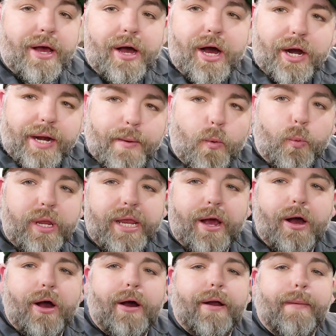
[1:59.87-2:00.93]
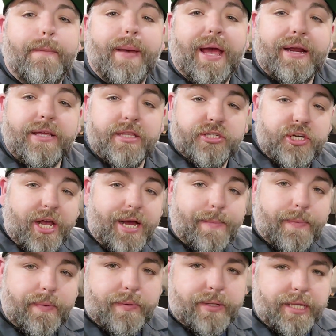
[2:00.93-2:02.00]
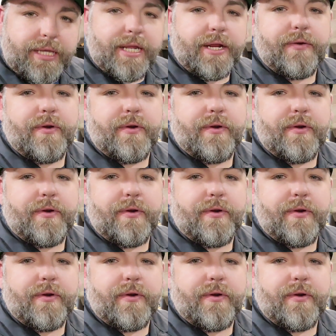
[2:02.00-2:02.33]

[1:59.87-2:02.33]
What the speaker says: Alright, we are back in the shop, getting